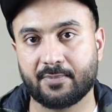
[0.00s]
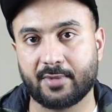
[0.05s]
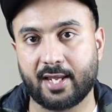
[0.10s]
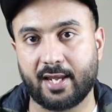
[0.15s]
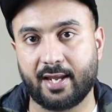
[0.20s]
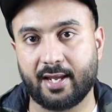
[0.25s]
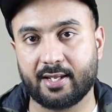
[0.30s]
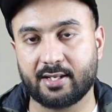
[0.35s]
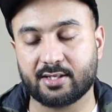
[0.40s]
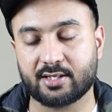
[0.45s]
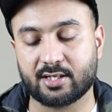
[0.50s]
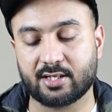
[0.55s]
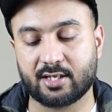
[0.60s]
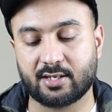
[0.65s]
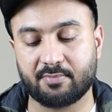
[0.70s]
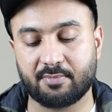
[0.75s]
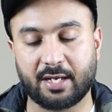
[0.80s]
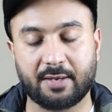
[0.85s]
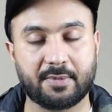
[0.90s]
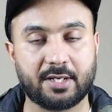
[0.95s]
and
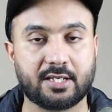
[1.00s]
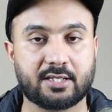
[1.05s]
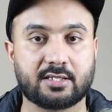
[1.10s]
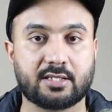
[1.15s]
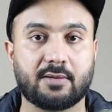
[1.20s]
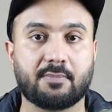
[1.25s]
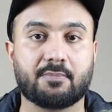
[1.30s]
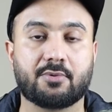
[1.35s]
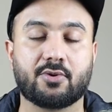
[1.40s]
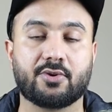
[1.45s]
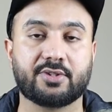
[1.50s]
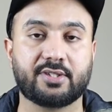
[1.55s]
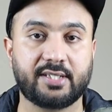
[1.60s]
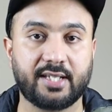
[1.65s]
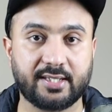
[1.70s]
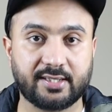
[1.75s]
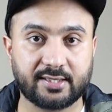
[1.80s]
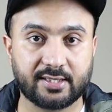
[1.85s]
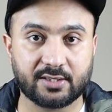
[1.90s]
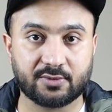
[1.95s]
maybe some
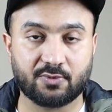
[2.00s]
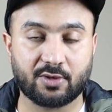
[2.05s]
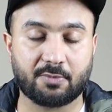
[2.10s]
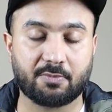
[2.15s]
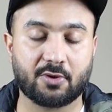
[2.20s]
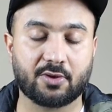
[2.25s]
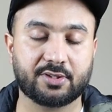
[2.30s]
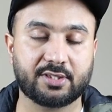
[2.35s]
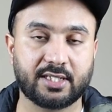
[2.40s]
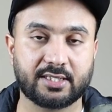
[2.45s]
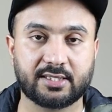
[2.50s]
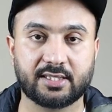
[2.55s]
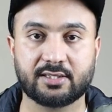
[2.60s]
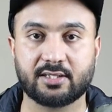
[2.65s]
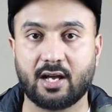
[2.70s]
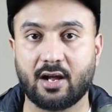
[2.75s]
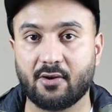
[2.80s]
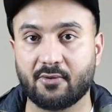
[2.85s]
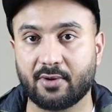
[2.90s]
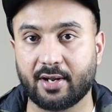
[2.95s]
processes, what processes
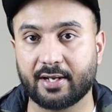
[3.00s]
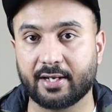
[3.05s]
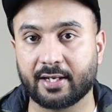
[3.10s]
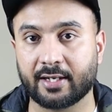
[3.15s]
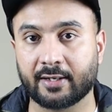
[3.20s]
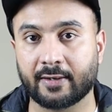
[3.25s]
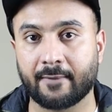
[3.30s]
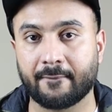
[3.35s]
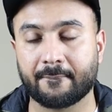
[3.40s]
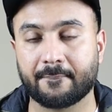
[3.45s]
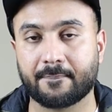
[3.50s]
are running,